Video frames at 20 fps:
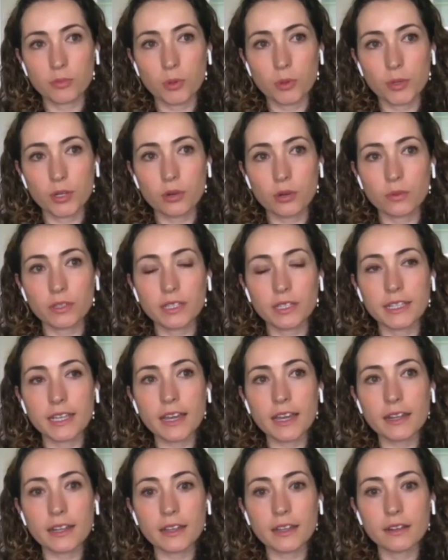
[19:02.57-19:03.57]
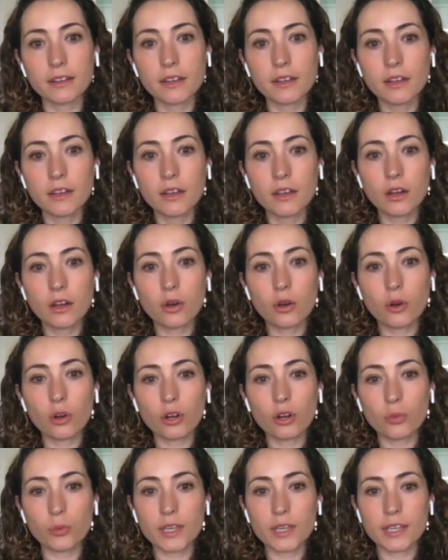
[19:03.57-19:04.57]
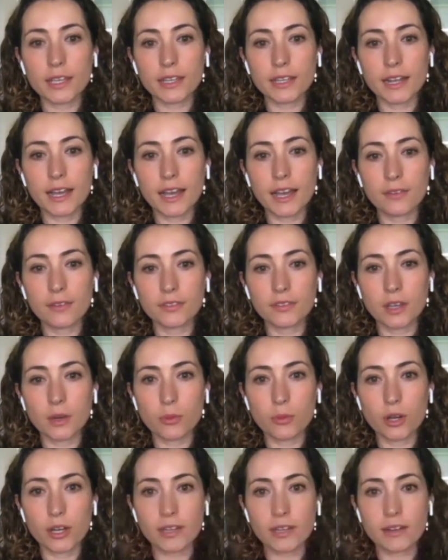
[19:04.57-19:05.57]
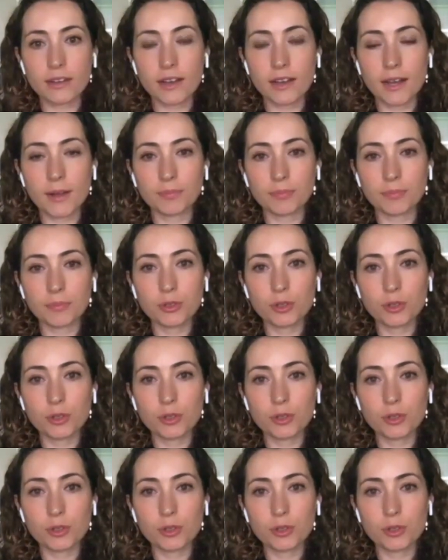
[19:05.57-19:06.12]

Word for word: but we don't really get it or we can have someone um,